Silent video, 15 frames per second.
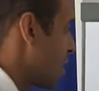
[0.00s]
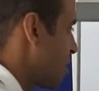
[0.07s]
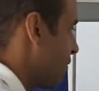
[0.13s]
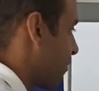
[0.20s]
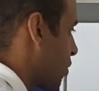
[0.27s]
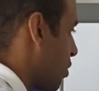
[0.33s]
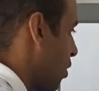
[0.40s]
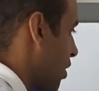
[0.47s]

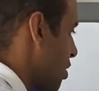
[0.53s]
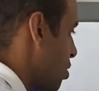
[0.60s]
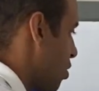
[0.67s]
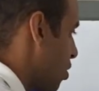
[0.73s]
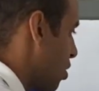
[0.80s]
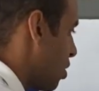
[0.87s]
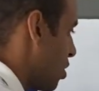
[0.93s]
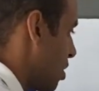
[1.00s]
You've got
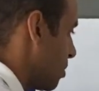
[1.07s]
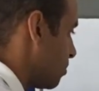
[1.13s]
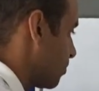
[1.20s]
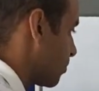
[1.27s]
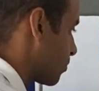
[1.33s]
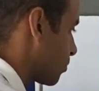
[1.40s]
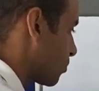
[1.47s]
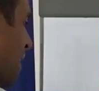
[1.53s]

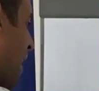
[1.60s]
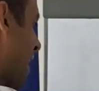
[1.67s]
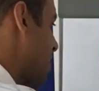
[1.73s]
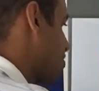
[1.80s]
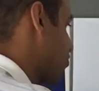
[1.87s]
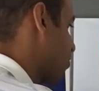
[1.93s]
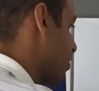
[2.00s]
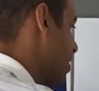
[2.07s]
your
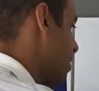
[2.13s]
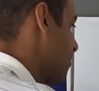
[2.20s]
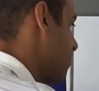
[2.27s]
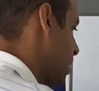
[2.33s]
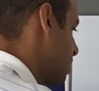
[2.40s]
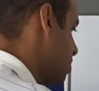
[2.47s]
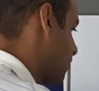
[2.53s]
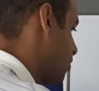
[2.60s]
hands-free,
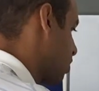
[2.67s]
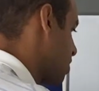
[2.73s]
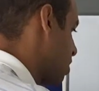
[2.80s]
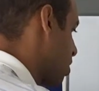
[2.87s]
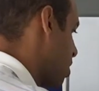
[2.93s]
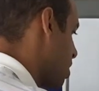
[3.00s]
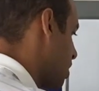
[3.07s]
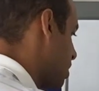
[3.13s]
you've got
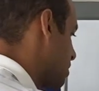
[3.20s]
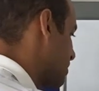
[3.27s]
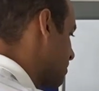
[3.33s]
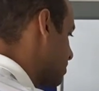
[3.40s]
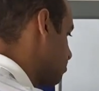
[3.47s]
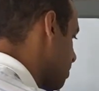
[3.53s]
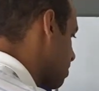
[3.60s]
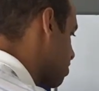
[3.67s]

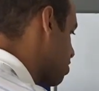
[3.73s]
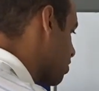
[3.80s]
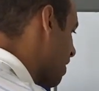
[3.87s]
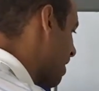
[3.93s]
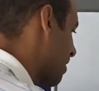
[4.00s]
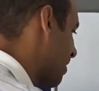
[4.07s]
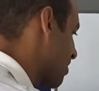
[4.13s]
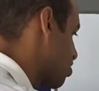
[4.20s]
your
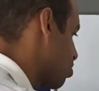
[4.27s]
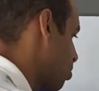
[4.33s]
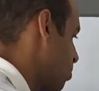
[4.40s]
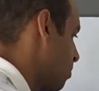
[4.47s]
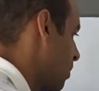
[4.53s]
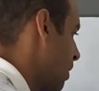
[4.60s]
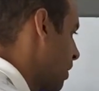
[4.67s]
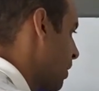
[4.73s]
side
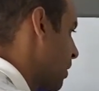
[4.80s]
hustle,